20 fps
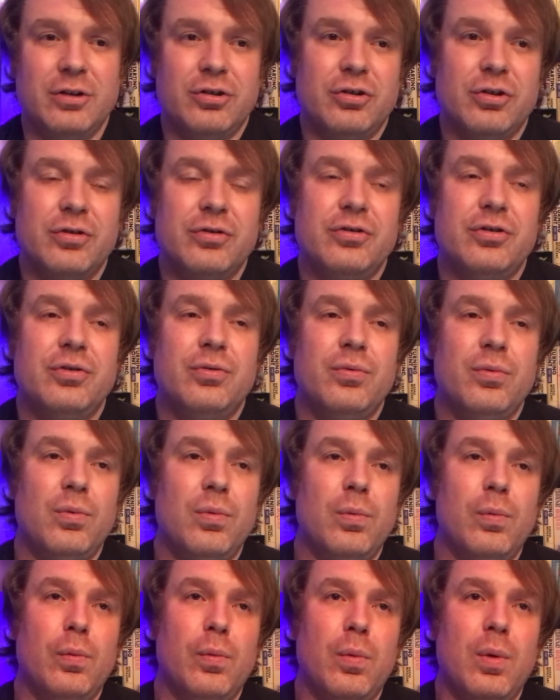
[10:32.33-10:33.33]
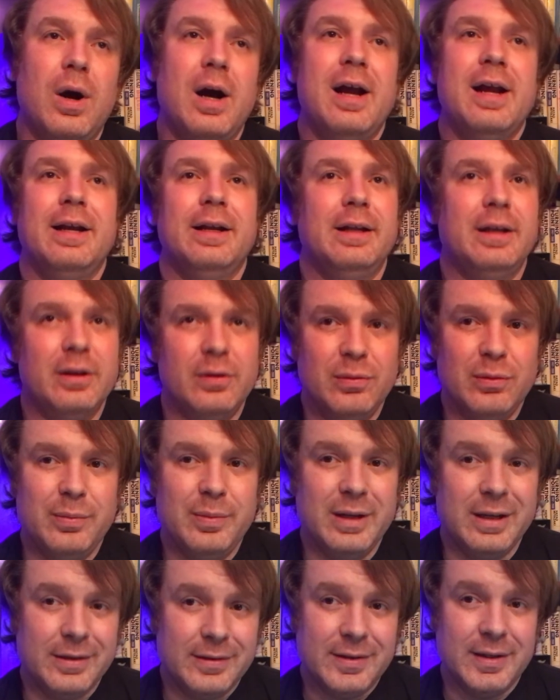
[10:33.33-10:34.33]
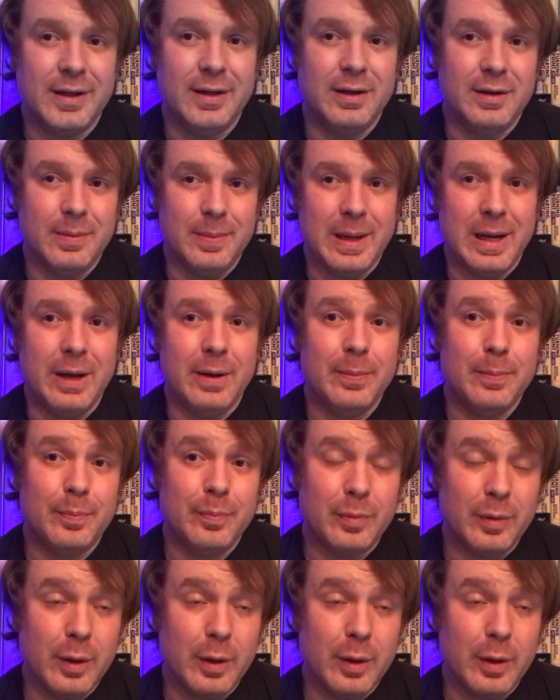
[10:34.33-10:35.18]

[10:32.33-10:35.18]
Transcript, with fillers: It shows you why a kid would be excited about